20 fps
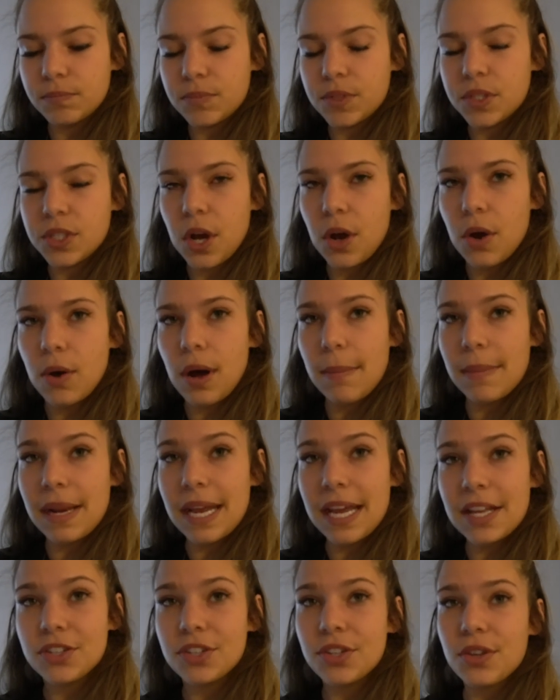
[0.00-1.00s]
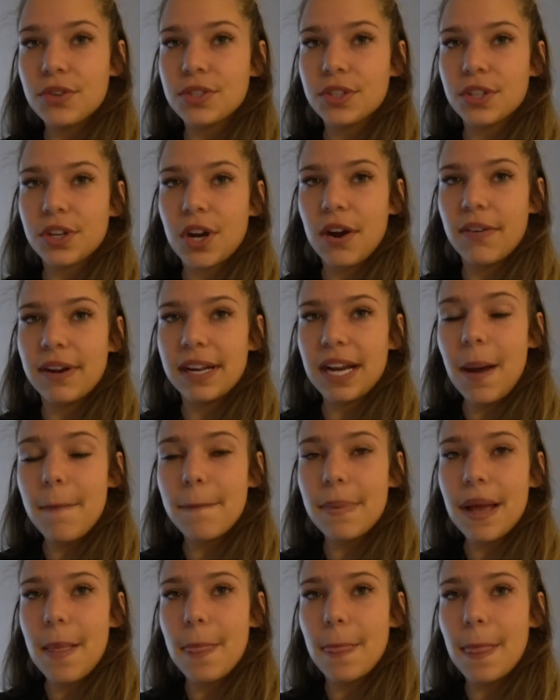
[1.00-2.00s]
So I'm gonna answer those in the car right
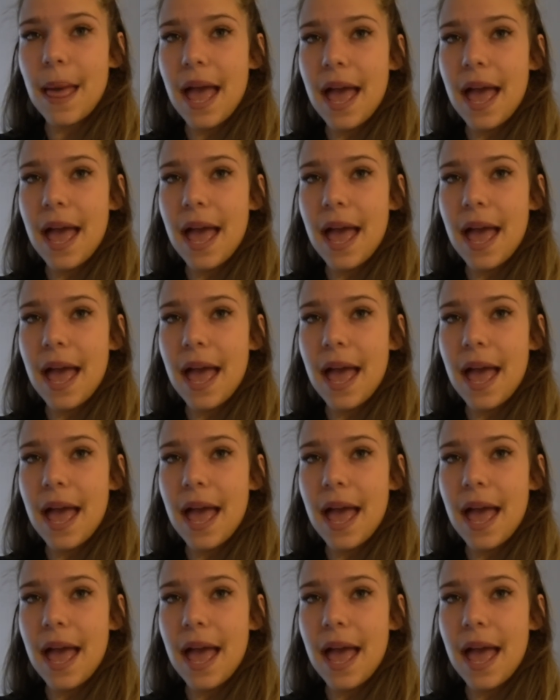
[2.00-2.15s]
up, and